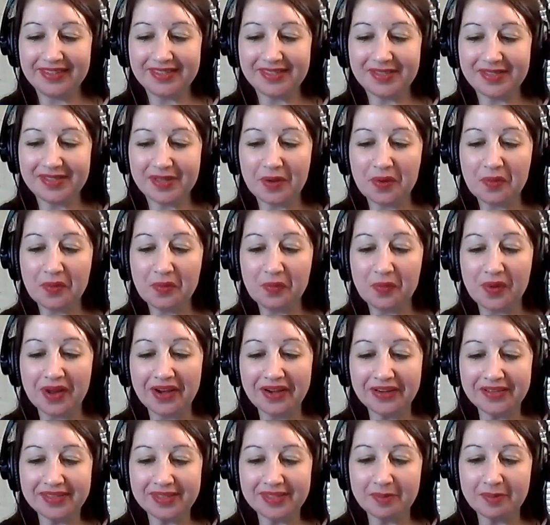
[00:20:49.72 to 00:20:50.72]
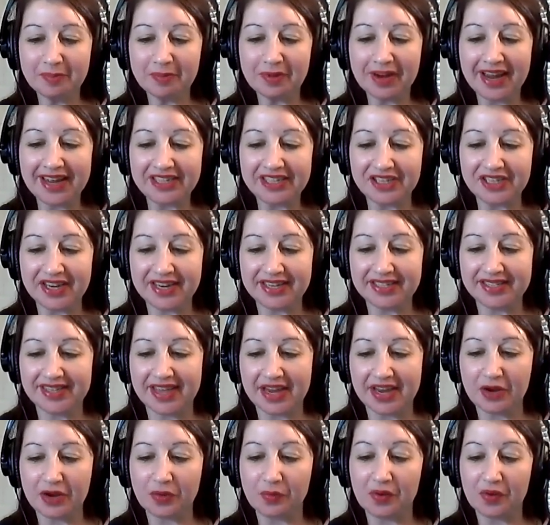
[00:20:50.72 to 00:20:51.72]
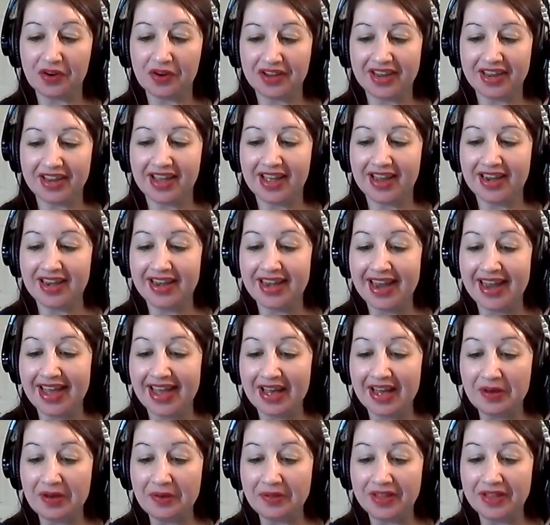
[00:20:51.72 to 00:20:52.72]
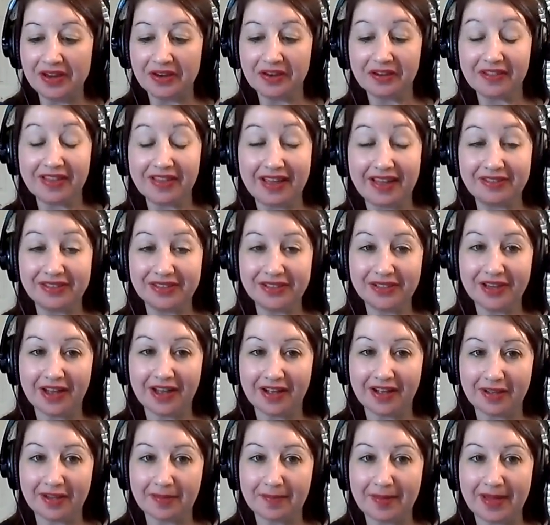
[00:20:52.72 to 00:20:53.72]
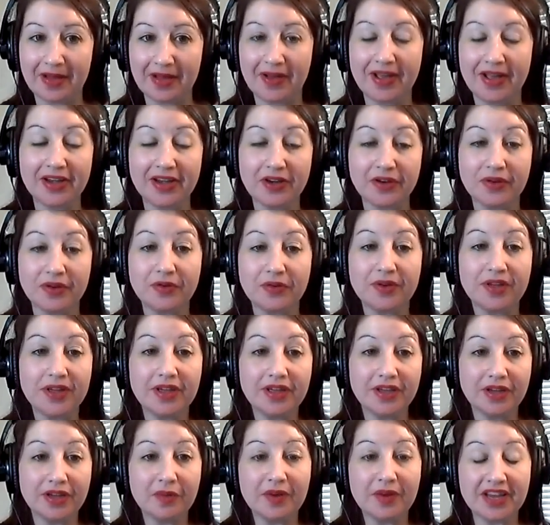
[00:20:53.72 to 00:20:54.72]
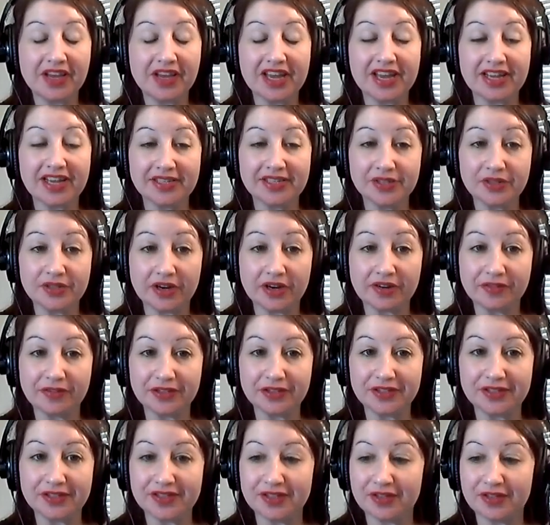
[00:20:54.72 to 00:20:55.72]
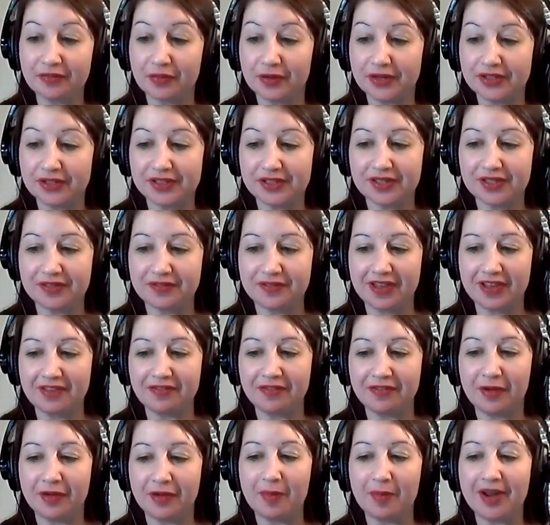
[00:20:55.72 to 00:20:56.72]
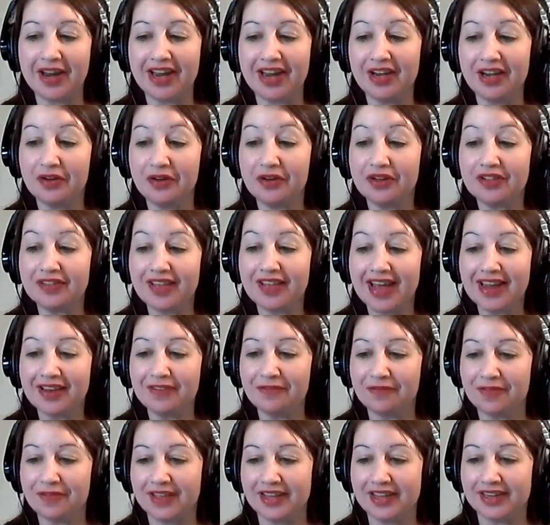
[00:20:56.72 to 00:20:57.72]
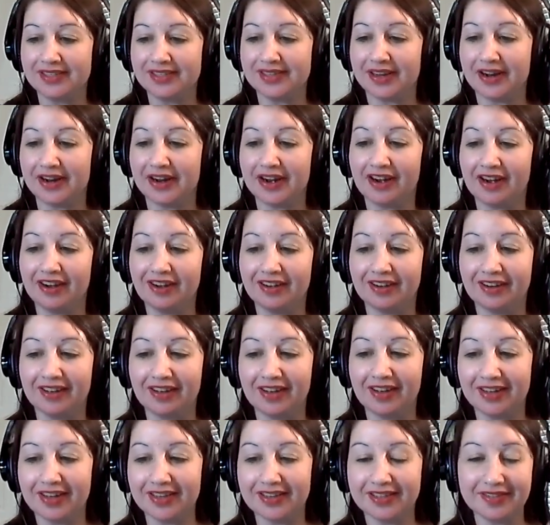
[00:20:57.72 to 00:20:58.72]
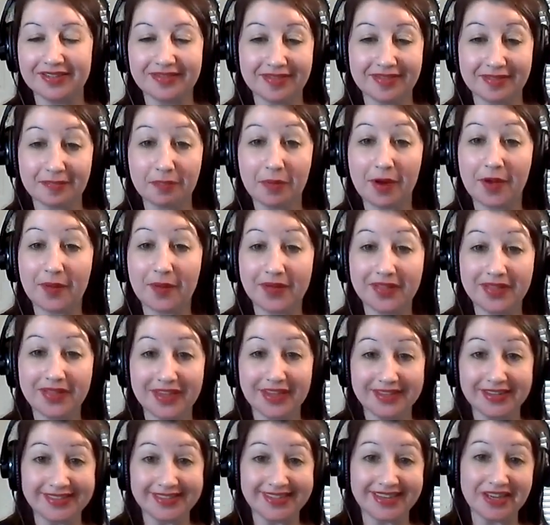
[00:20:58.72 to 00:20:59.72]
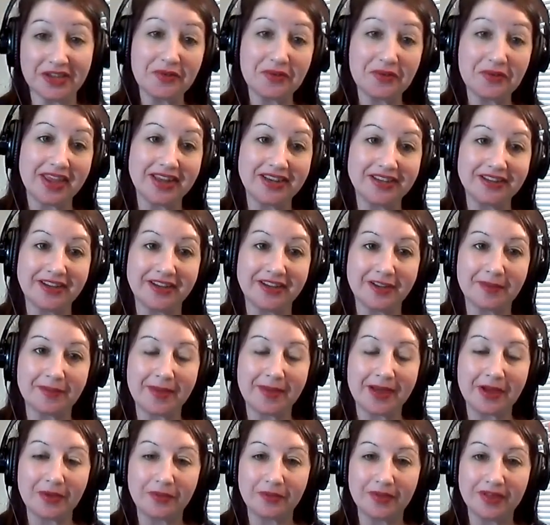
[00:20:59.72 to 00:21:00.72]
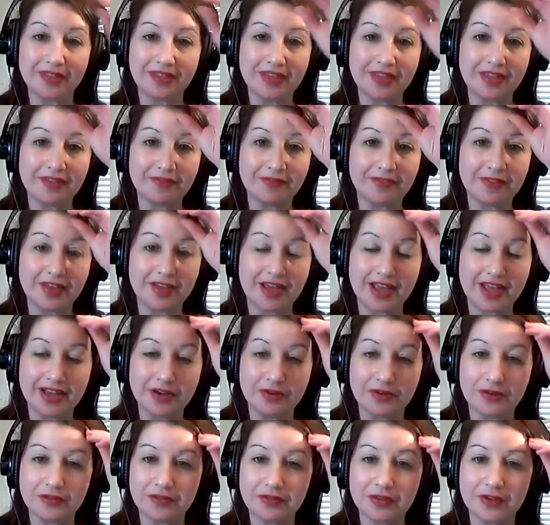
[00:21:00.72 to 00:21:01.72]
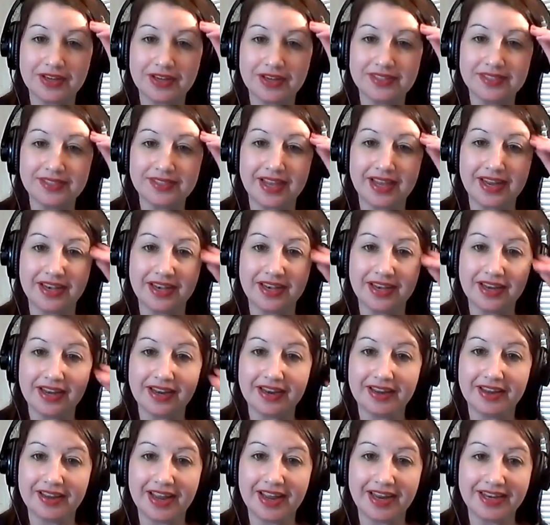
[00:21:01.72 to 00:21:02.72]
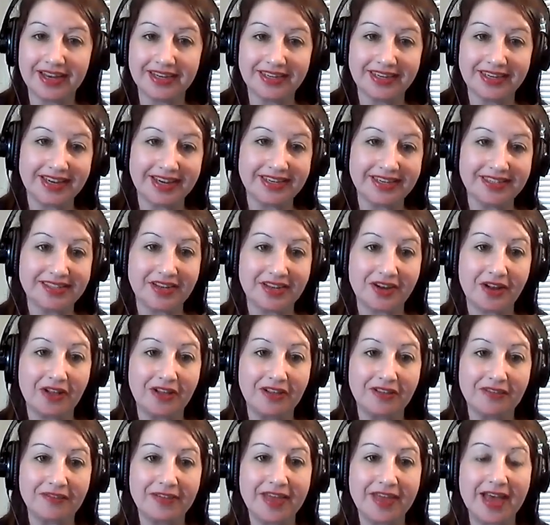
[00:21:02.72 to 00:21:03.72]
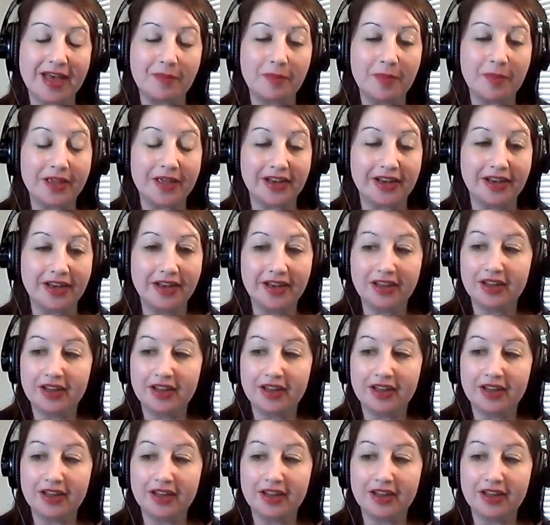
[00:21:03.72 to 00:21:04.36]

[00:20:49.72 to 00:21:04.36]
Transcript: So what are some projects that you're working on now that you're allowed to talk about? I know you're working on Star versus the Forces of Evil, but I know a lot of things are probably things that you can't talk about I don't know if you guys sign NDAs and all of that, but